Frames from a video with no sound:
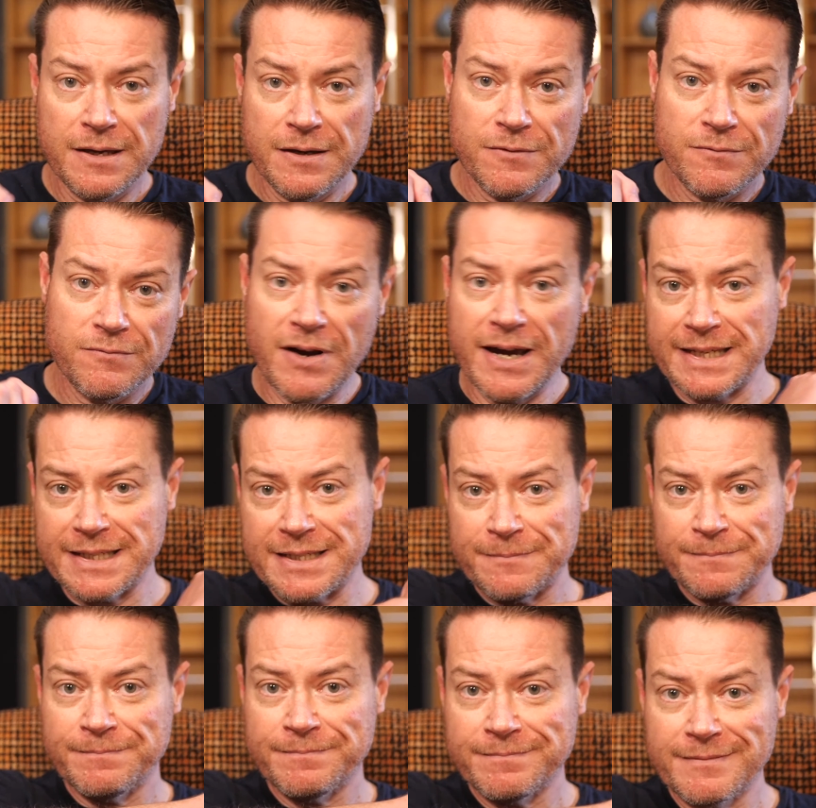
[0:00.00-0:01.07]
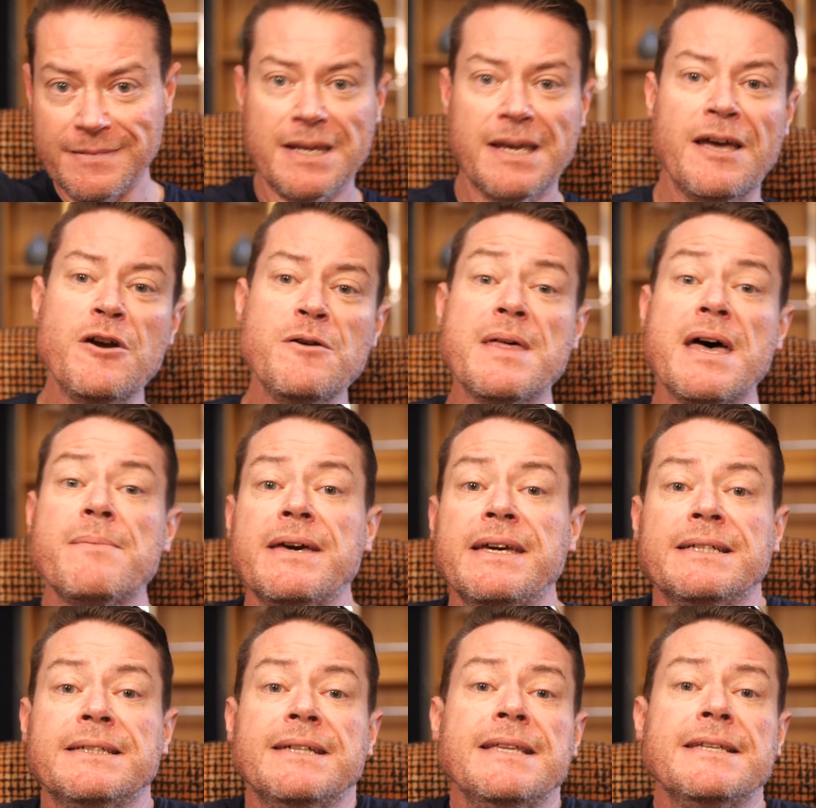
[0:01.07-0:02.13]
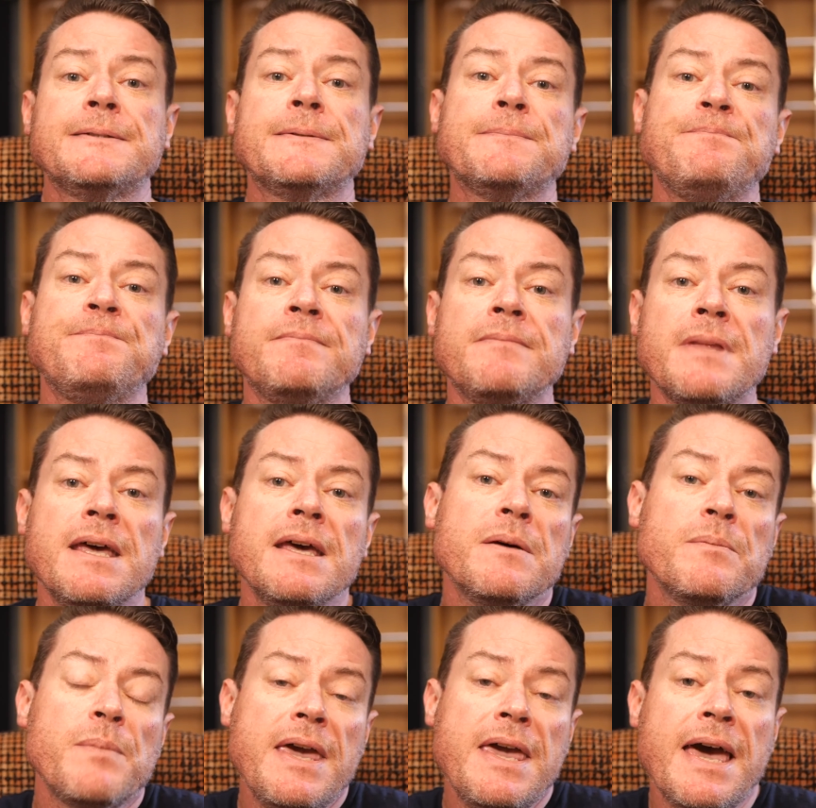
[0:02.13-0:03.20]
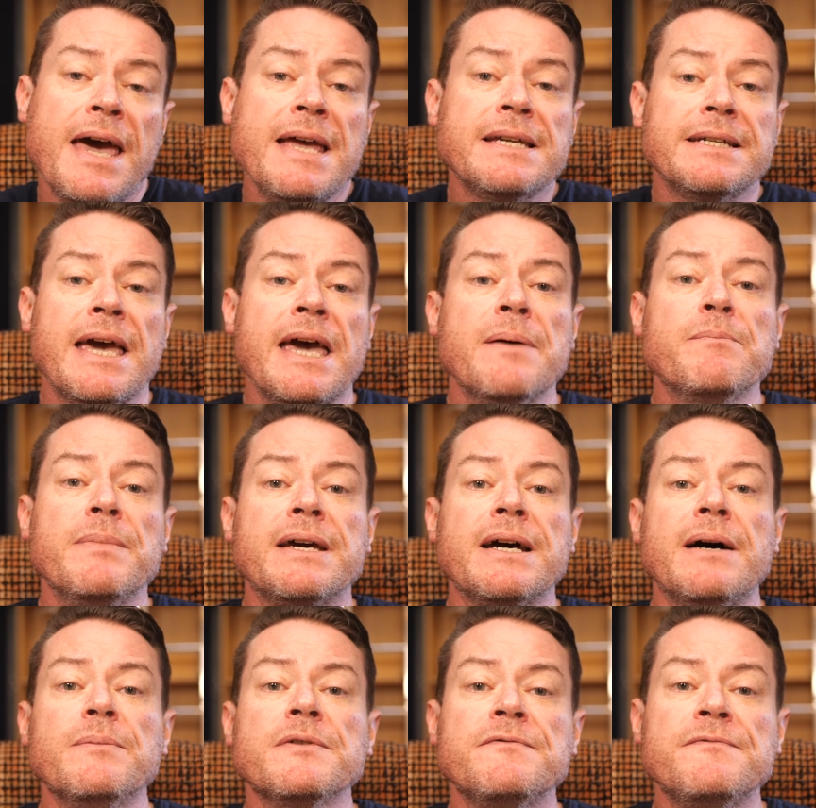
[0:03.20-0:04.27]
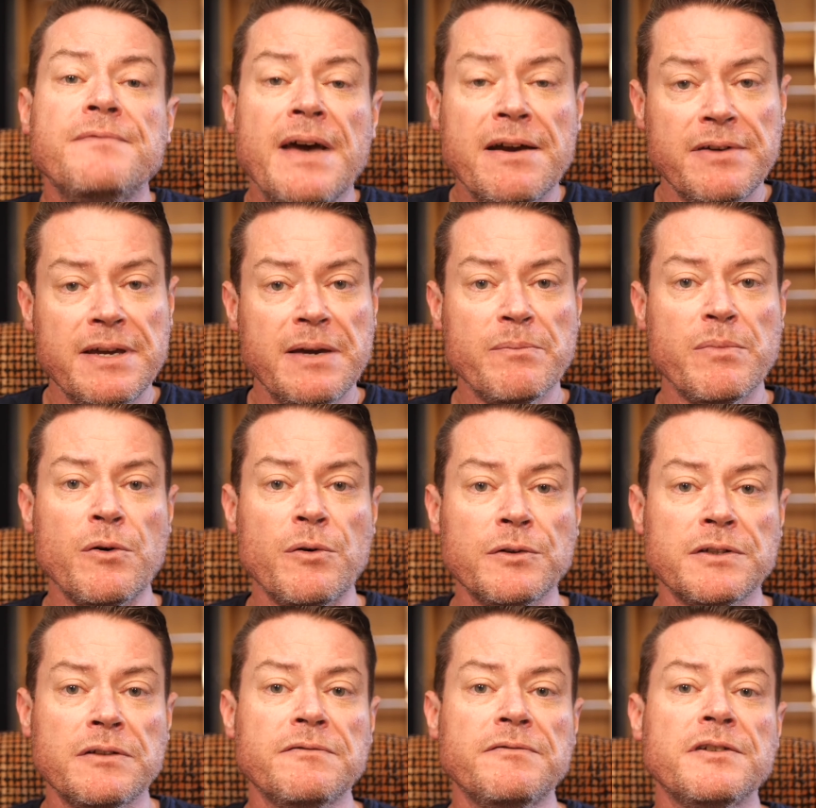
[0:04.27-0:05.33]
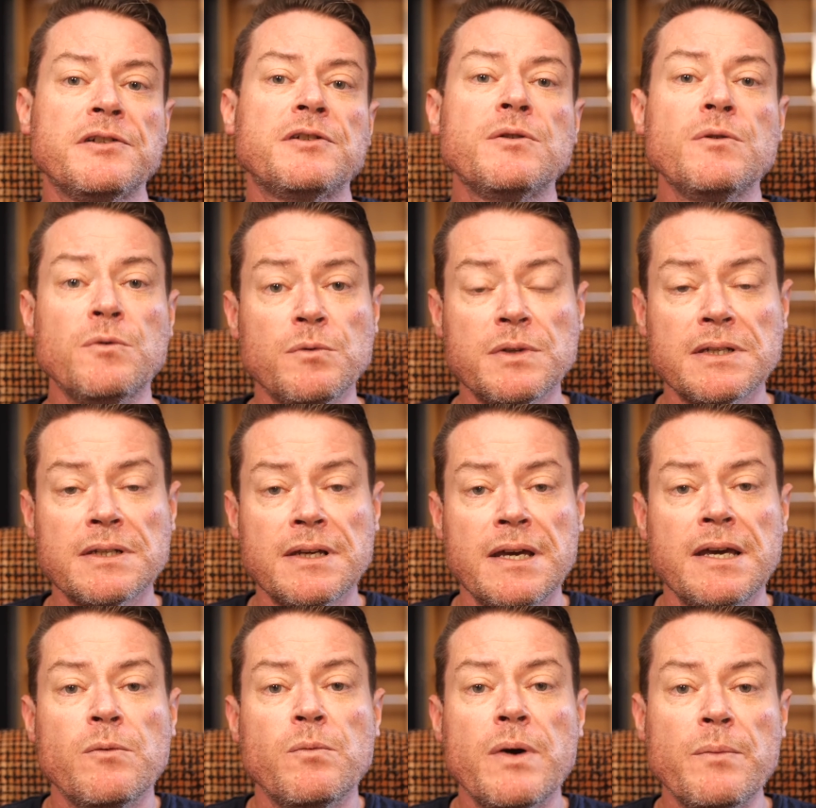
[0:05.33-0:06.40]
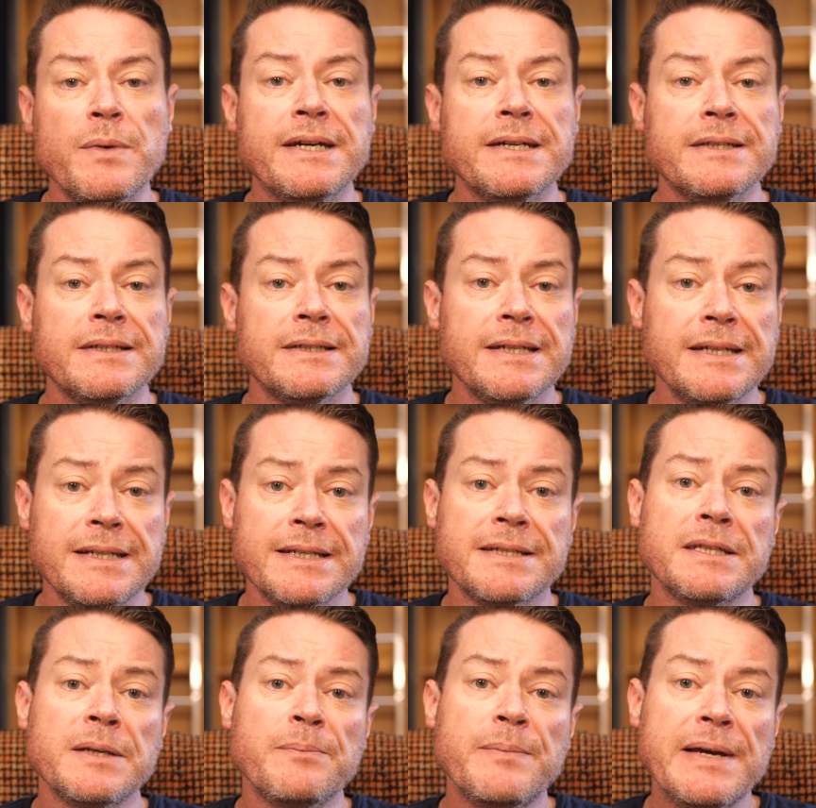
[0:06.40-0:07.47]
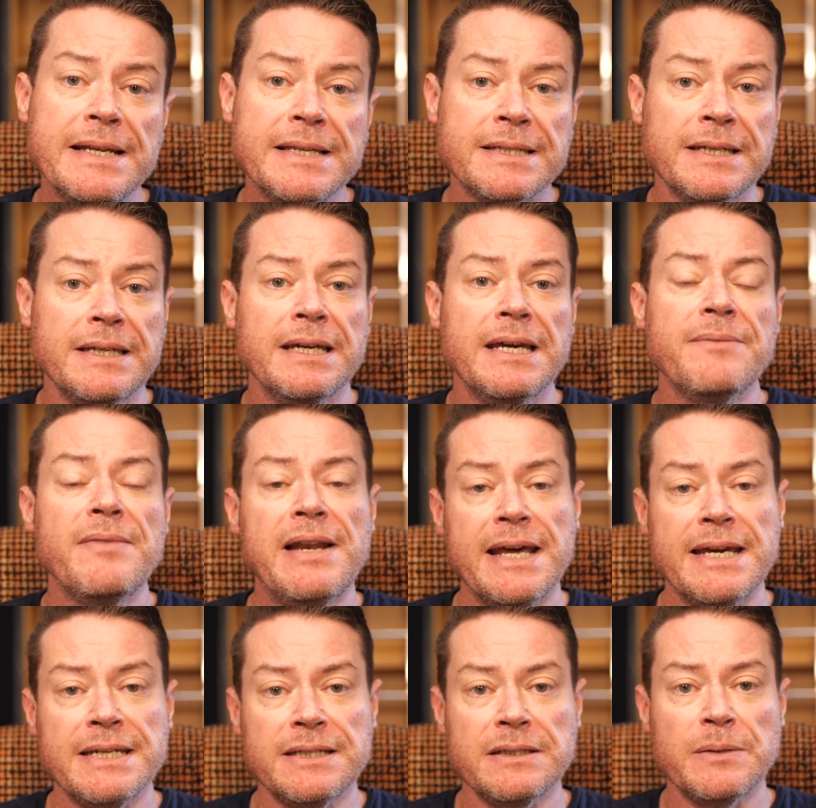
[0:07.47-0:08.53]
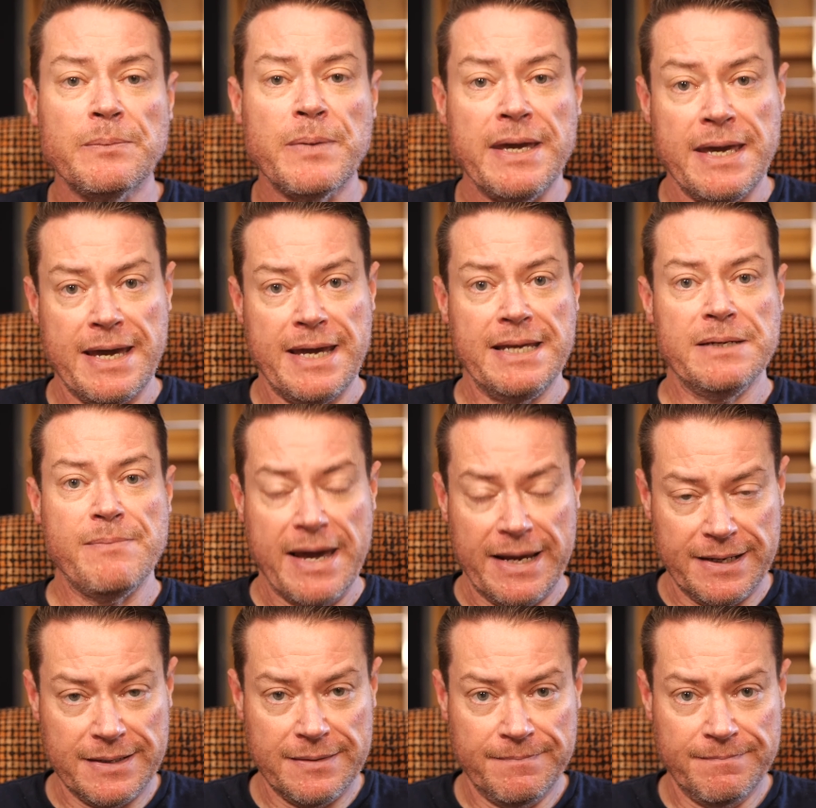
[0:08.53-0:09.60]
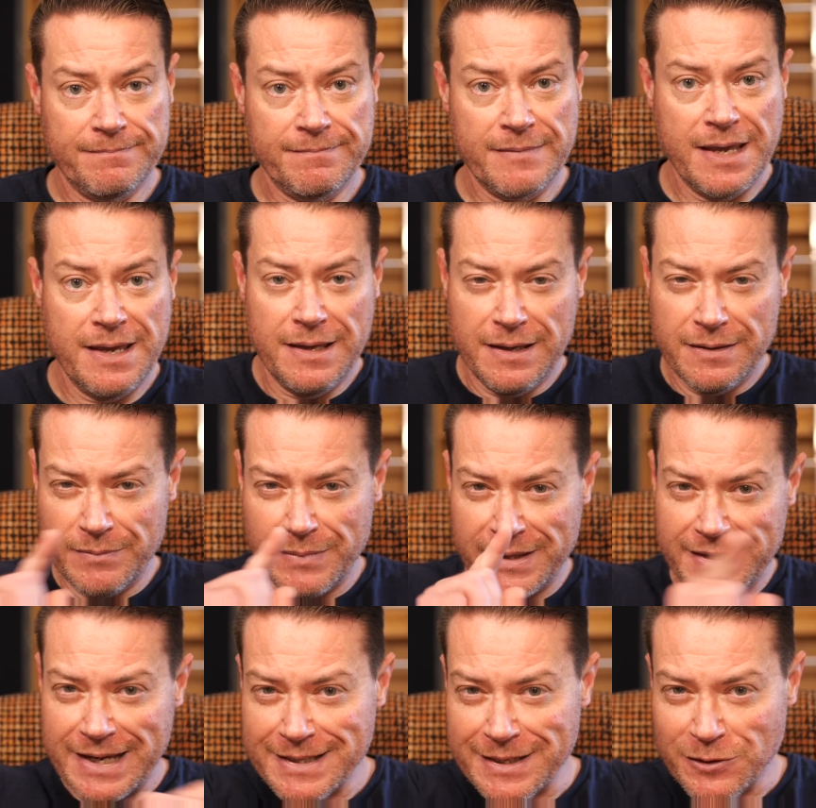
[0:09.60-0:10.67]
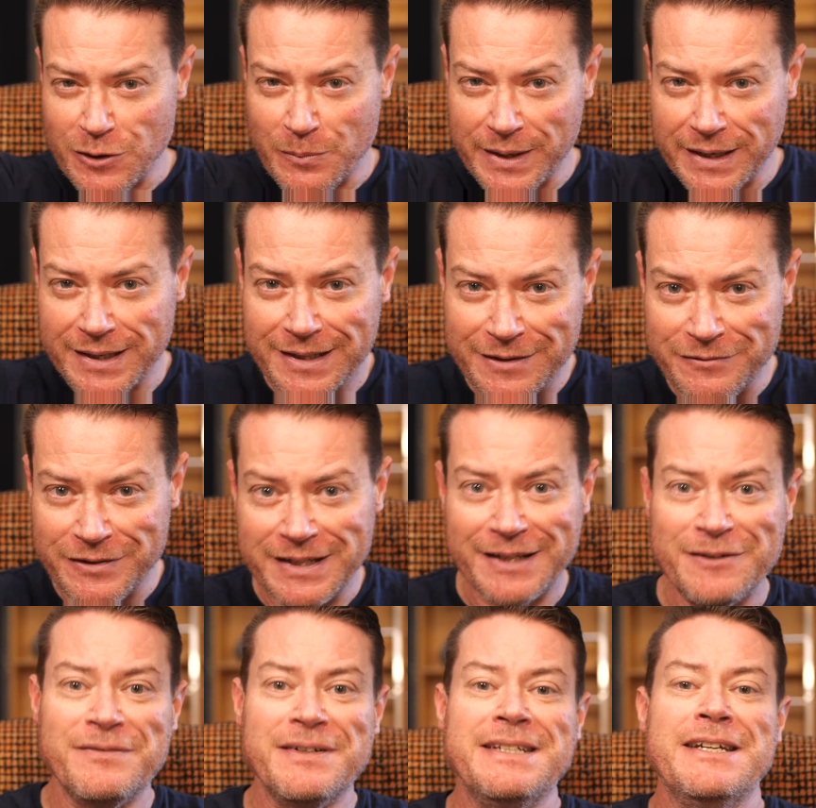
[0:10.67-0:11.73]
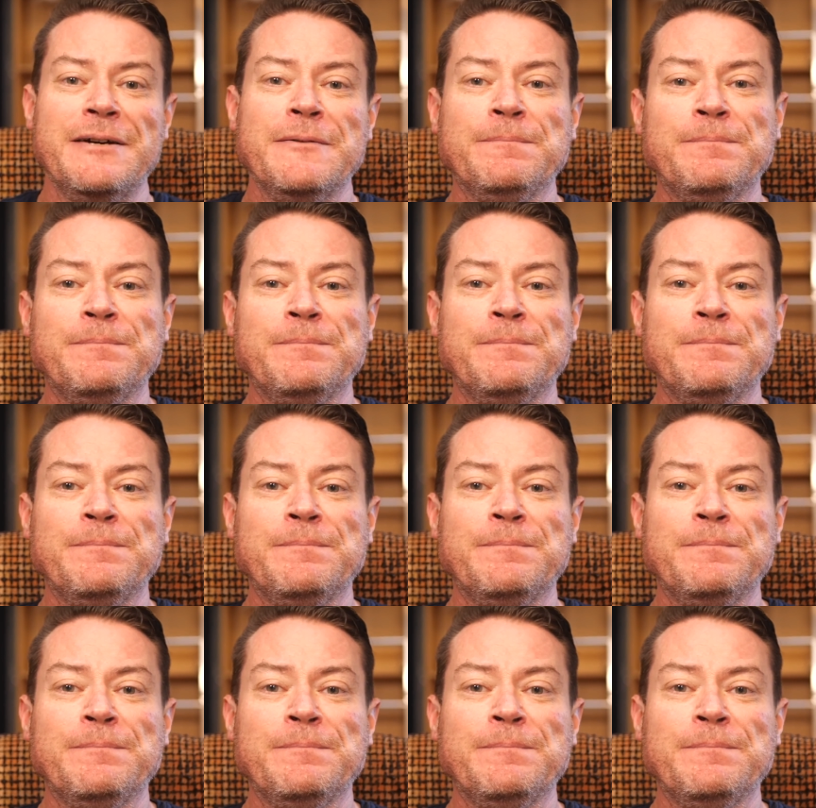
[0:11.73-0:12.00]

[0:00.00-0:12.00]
Right, I hope that makes sense. pHm becomes very important for salts when we consider stability in relation to pH max, but that's a topic for another video.